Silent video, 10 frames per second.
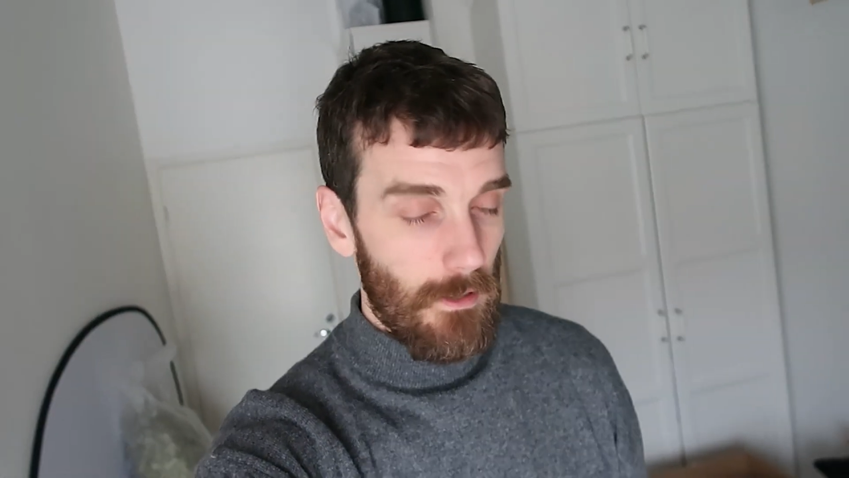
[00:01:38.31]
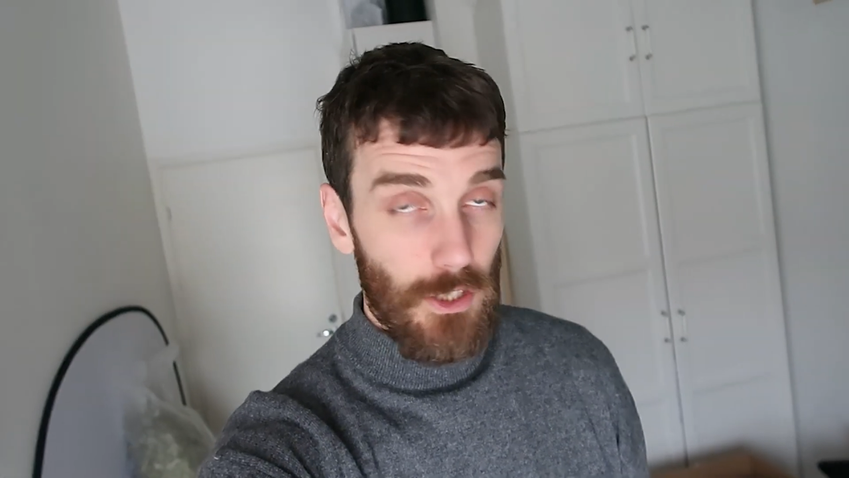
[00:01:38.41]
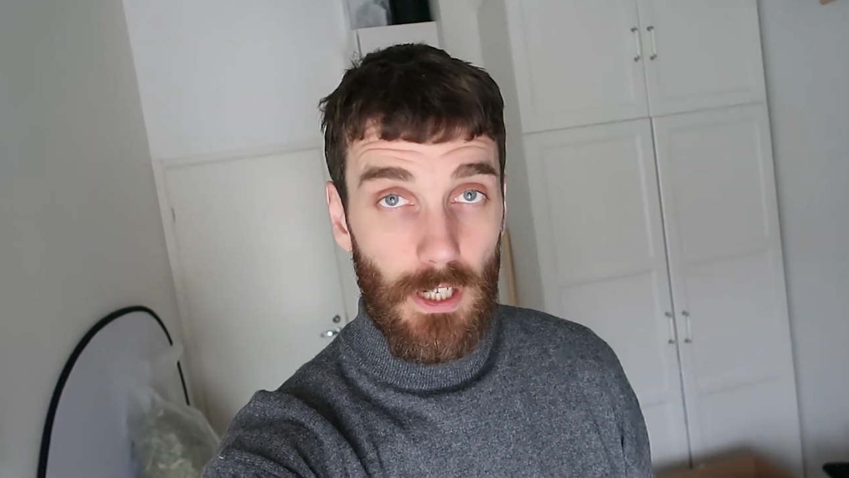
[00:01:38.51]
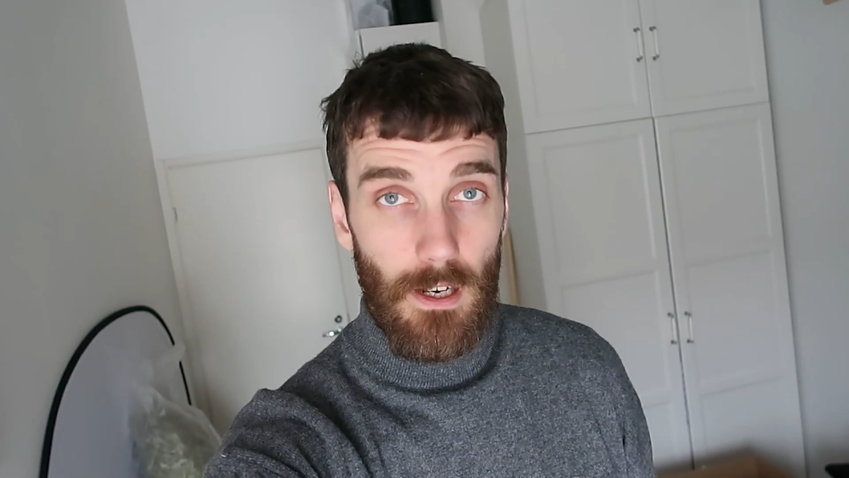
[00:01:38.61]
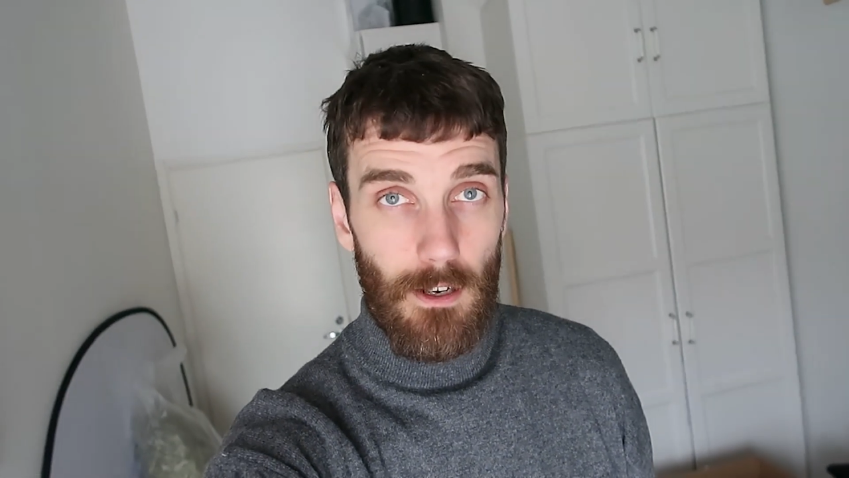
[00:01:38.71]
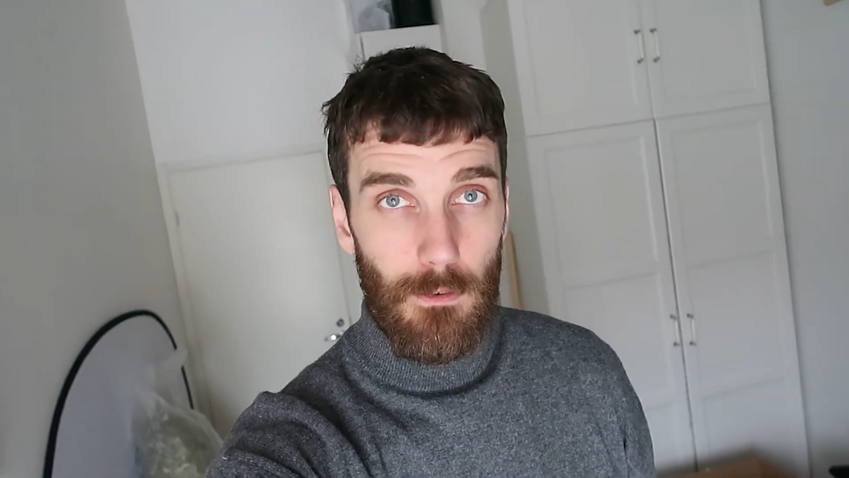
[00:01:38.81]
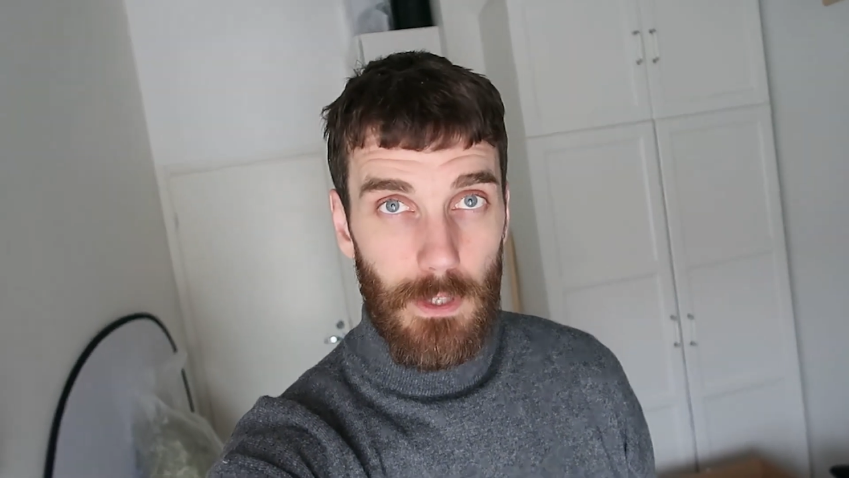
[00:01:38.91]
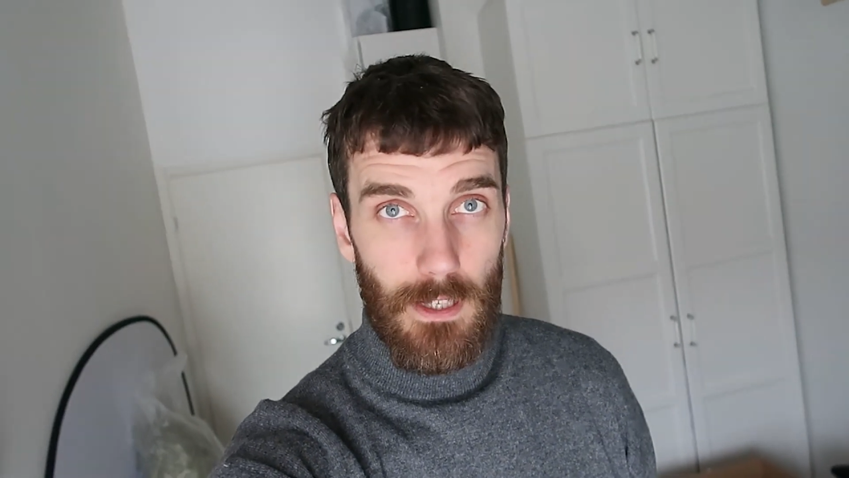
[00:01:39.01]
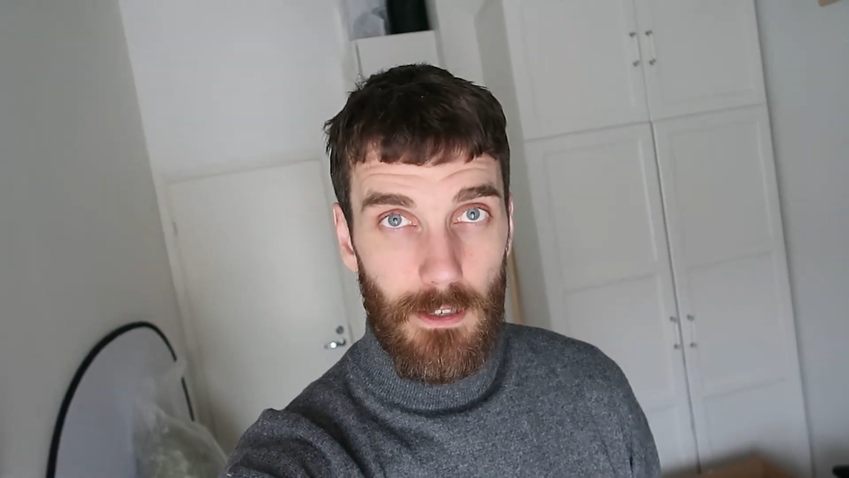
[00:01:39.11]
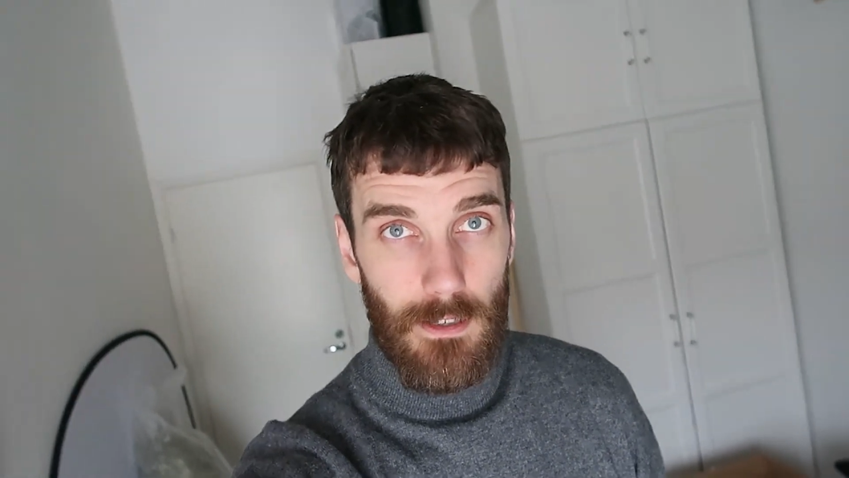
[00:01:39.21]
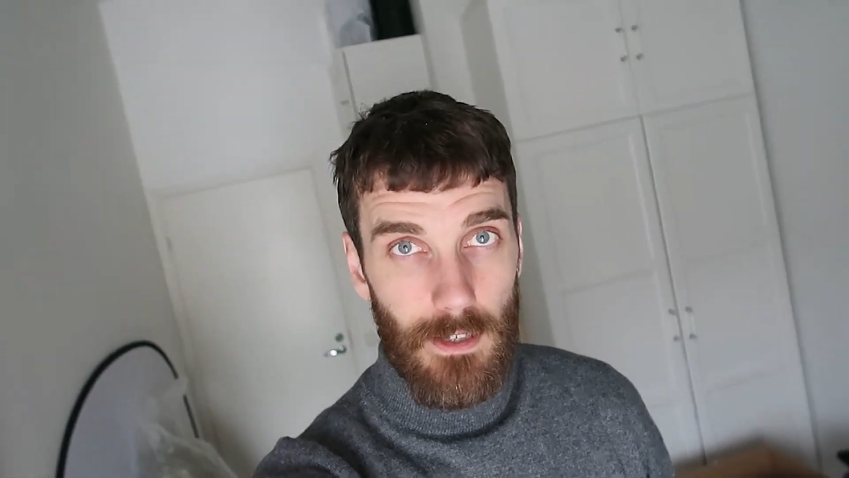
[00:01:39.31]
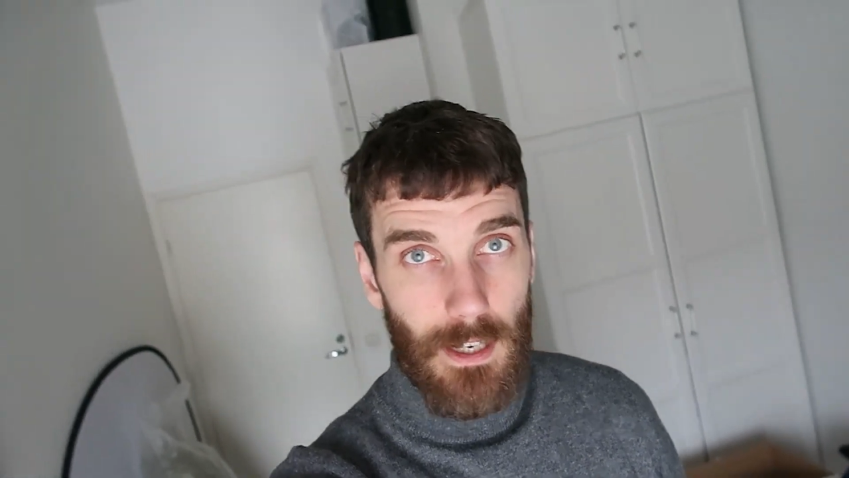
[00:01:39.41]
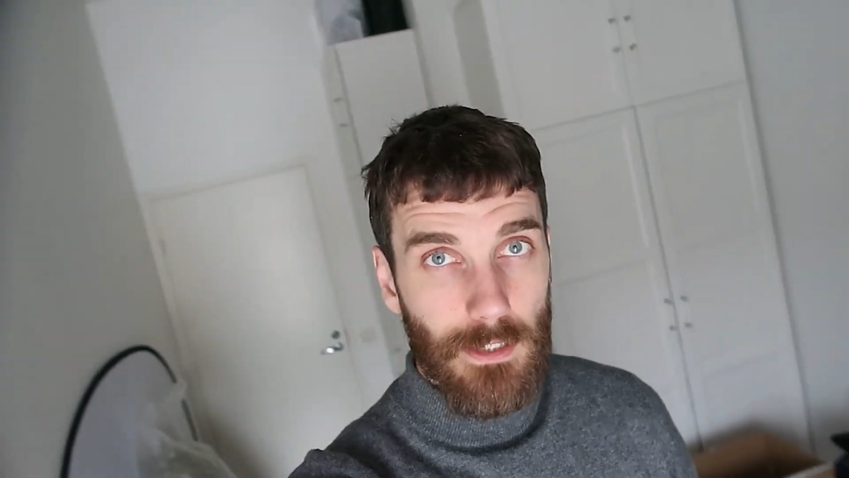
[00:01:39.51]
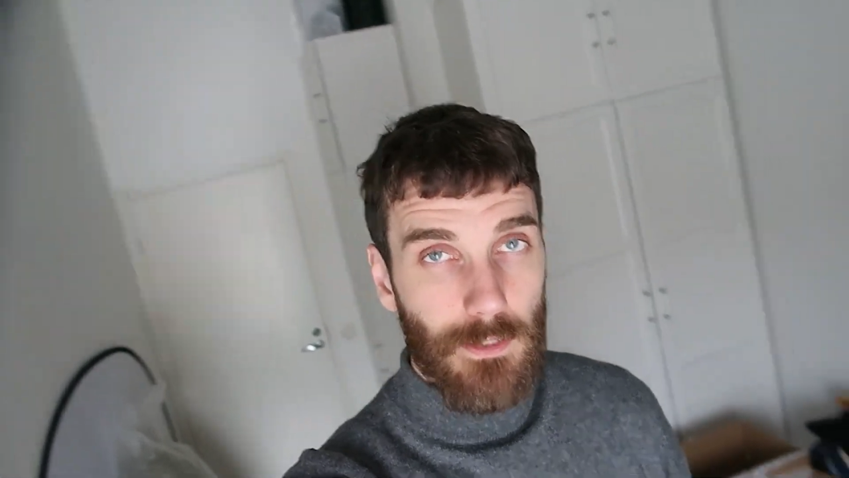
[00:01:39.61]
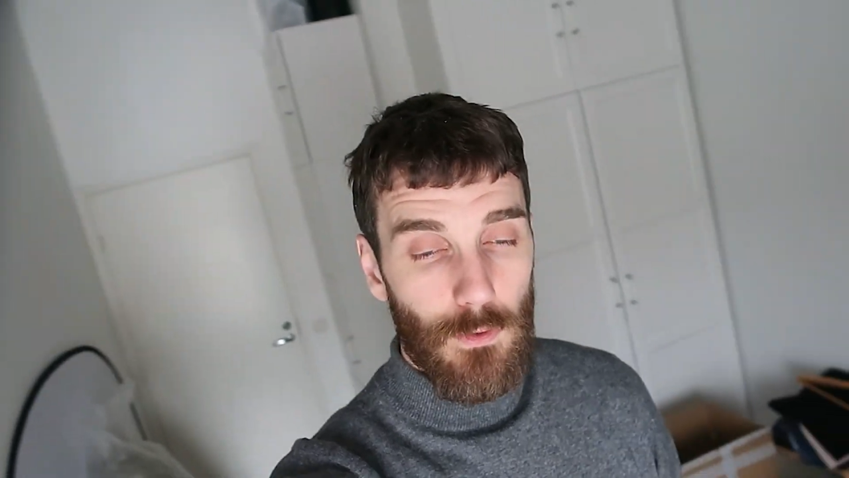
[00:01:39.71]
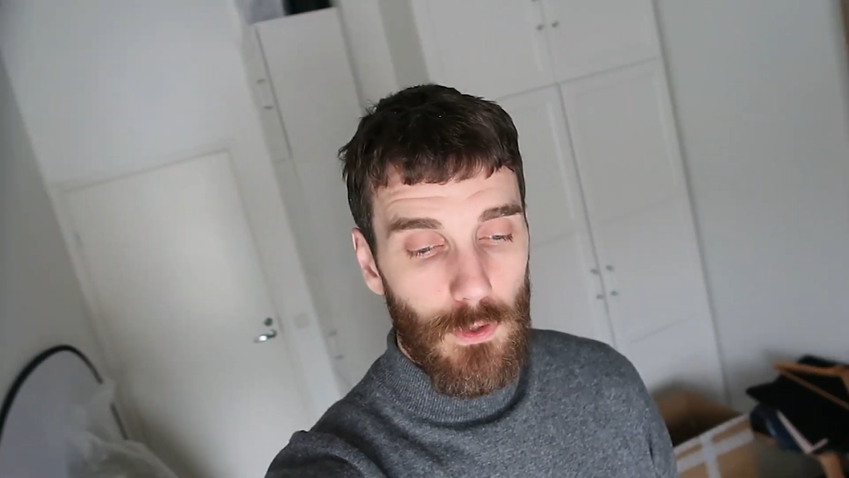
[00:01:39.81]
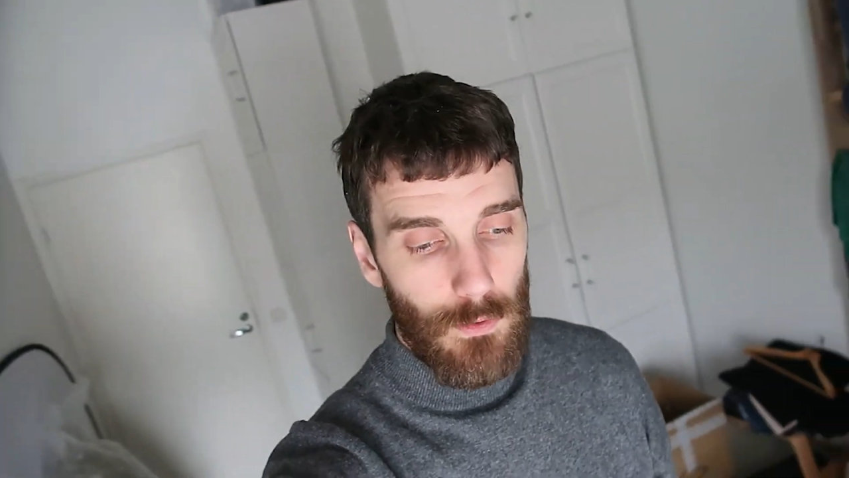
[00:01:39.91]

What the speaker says: chair within the next few